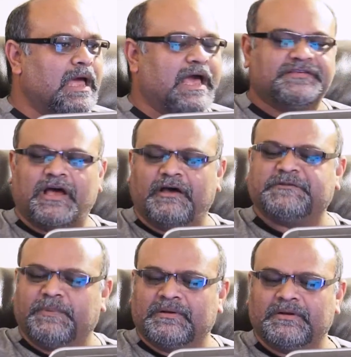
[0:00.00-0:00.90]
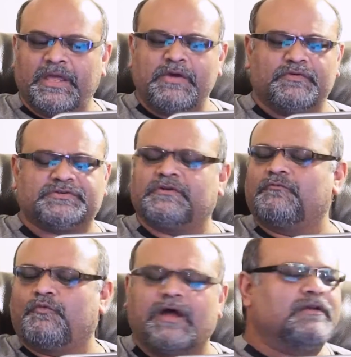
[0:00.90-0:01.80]
As a husband, he was a
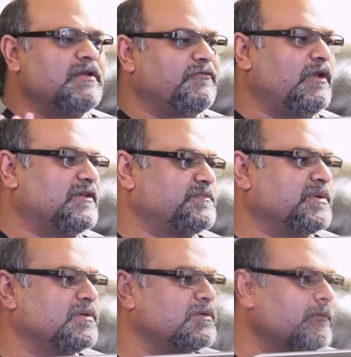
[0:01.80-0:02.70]
wonderful husband.